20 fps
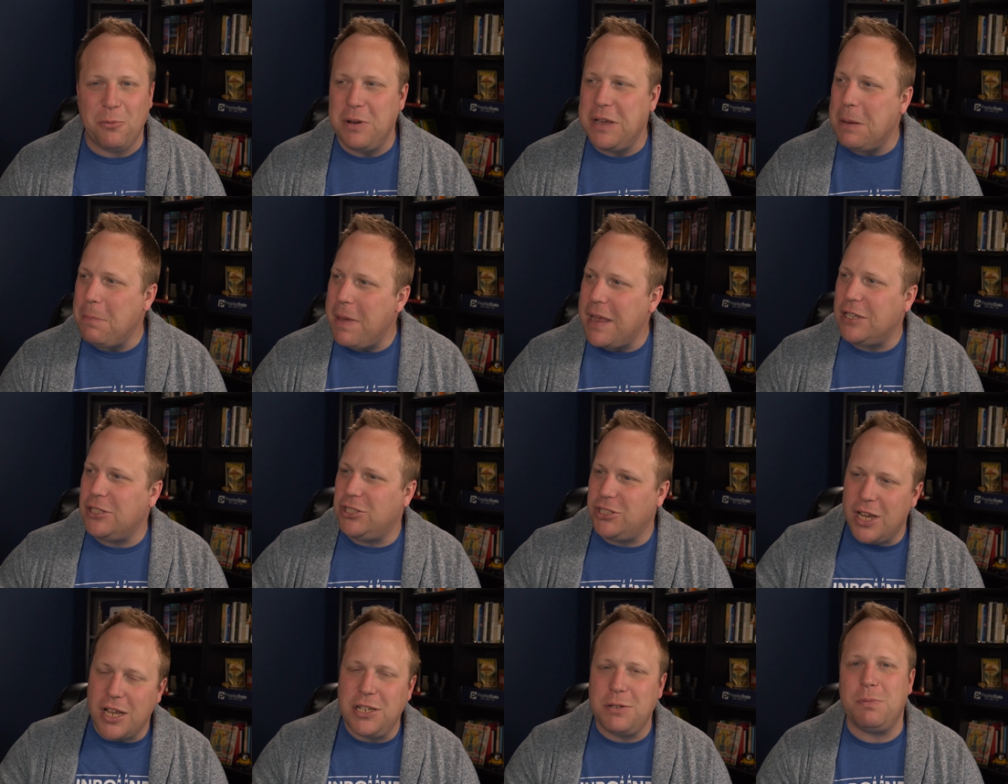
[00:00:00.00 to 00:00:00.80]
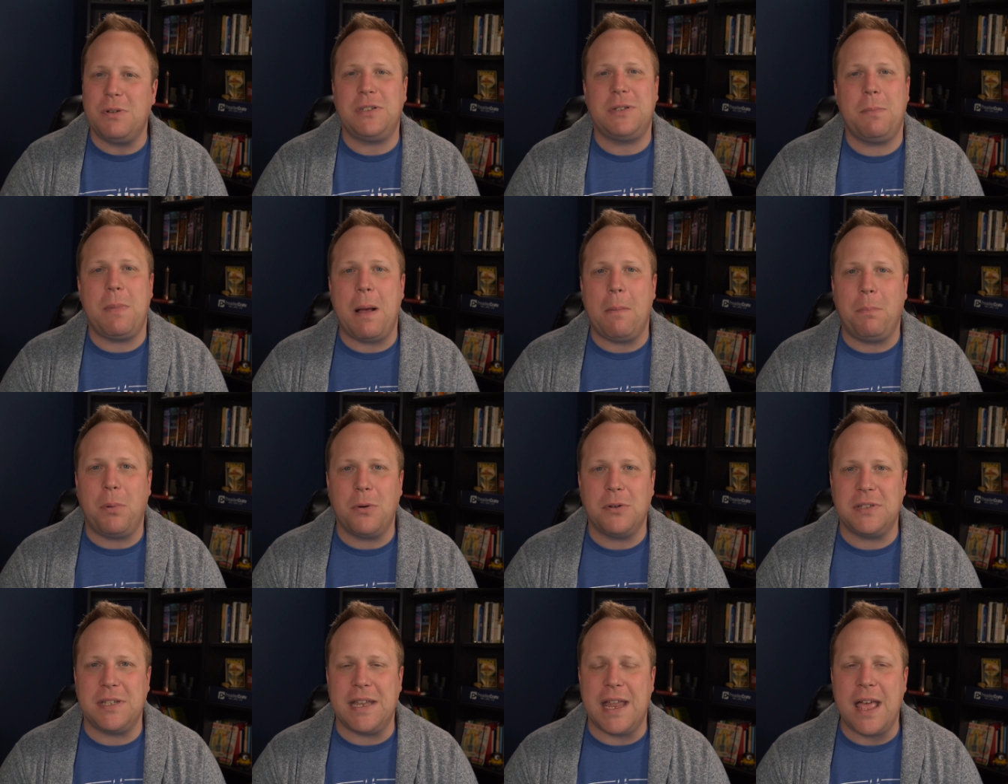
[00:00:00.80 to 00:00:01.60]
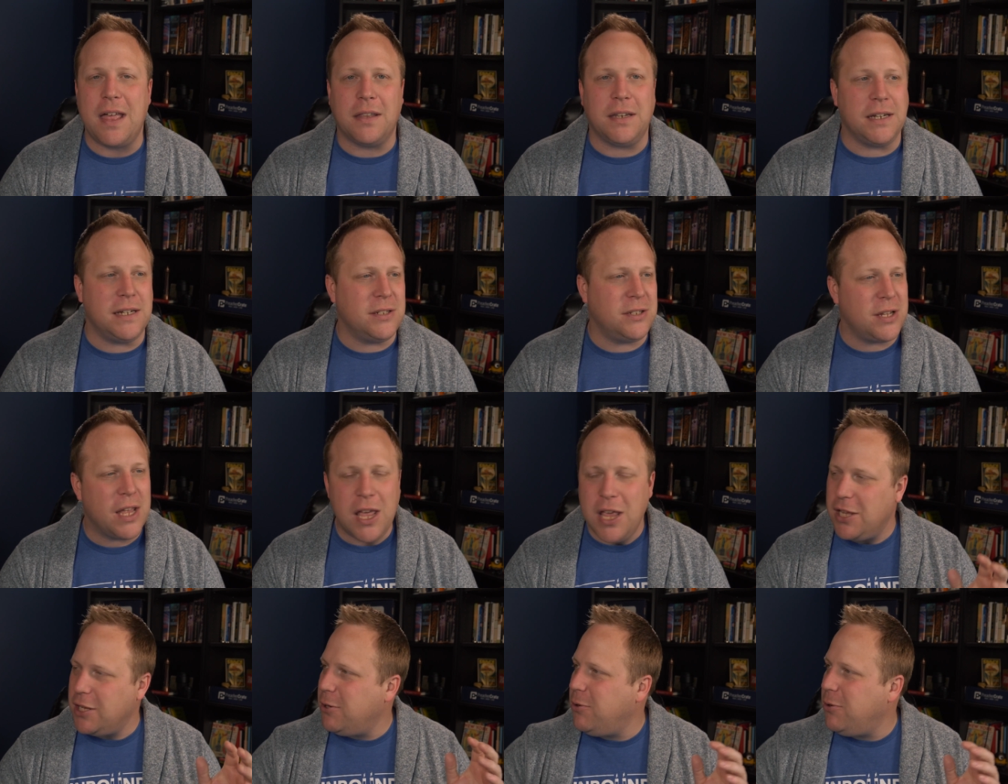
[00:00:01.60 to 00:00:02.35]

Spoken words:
We can make judgments about personalities.